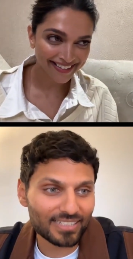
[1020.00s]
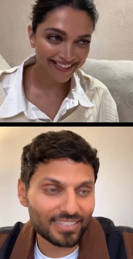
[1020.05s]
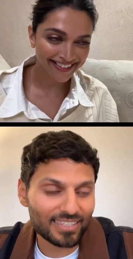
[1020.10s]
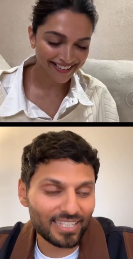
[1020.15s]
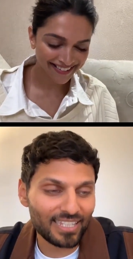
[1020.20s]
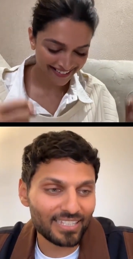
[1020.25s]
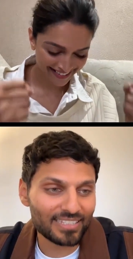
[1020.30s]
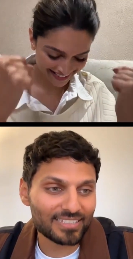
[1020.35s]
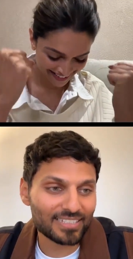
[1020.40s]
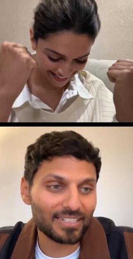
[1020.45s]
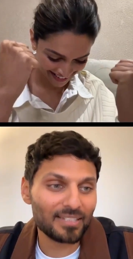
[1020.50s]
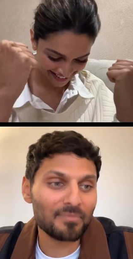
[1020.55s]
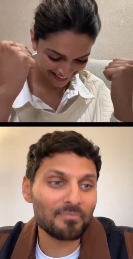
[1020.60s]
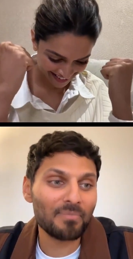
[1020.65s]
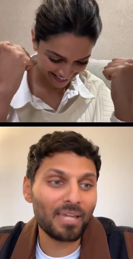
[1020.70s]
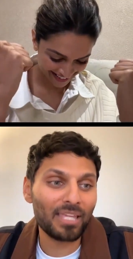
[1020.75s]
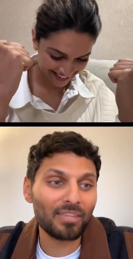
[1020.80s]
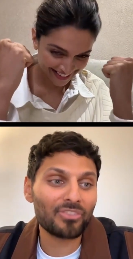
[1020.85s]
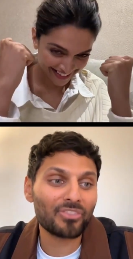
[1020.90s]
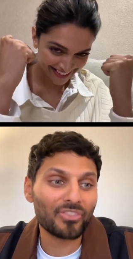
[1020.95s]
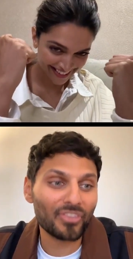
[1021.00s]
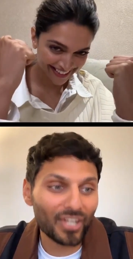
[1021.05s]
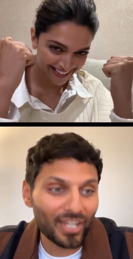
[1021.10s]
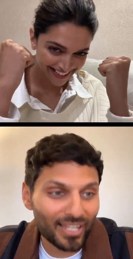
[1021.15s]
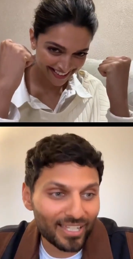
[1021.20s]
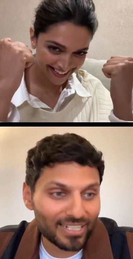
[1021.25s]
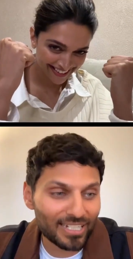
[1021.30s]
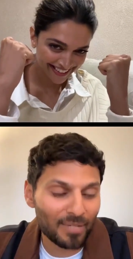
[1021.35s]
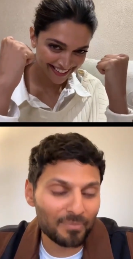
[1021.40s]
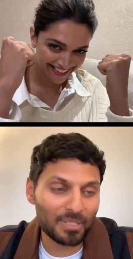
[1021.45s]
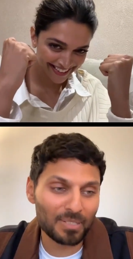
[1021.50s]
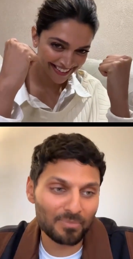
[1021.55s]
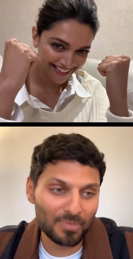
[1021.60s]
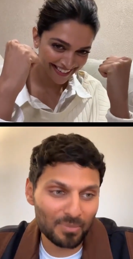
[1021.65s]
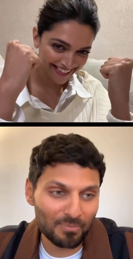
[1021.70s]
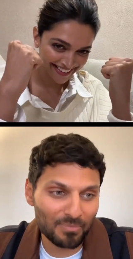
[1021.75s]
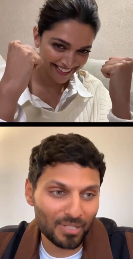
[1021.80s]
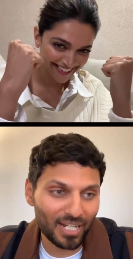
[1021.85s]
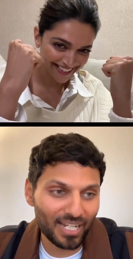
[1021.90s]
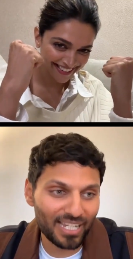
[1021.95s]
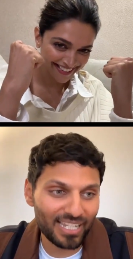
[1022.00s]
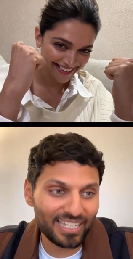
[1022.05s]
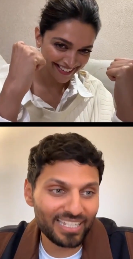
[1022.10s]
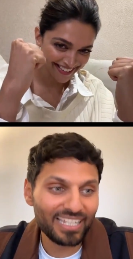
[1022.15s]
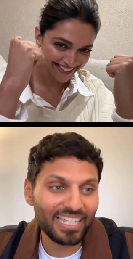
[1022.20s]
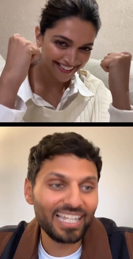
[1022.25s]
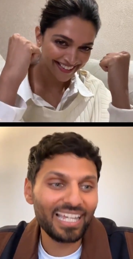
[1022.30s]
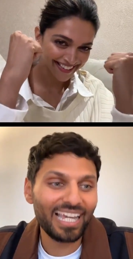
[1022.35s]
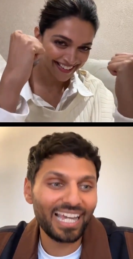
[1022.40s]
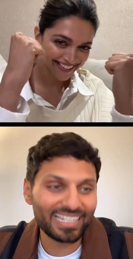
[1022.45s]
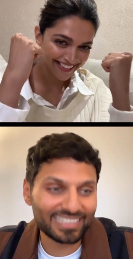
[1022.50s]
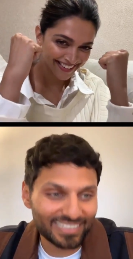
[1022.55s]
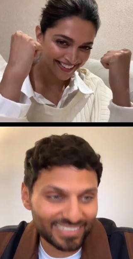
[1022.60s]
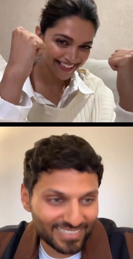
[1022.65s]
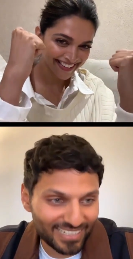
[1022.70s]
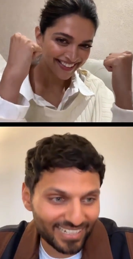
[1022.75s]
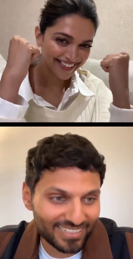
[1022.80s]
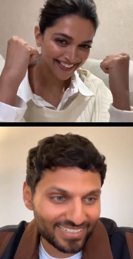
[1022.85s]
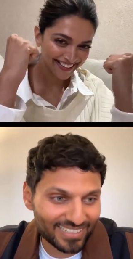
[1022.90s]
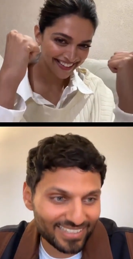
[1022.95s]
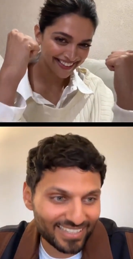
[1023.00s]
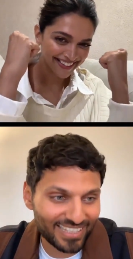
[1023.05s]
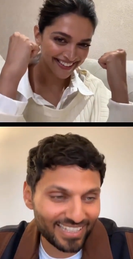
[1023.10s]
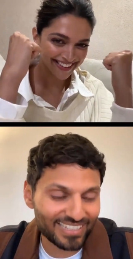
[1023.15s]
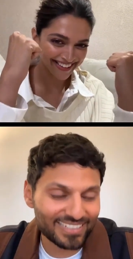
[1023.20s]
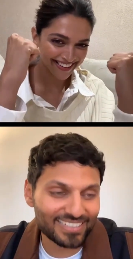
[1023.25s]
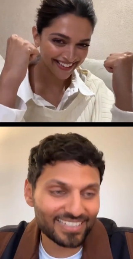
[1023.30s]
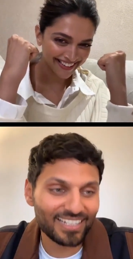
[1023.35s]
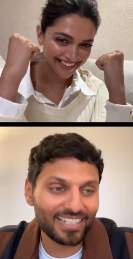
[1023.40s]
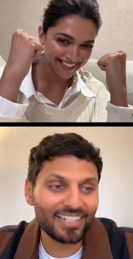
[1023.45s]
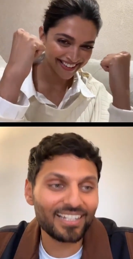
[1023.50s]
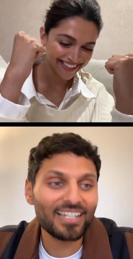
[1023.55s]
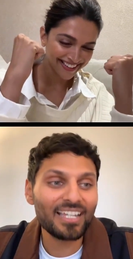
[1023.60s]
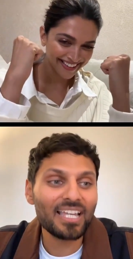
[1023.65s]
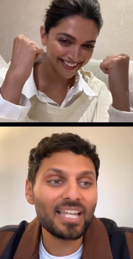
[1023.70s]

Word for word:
Speaker 1: Theatre. May 3rd, I'm in Mumbai at the Tata Theatre.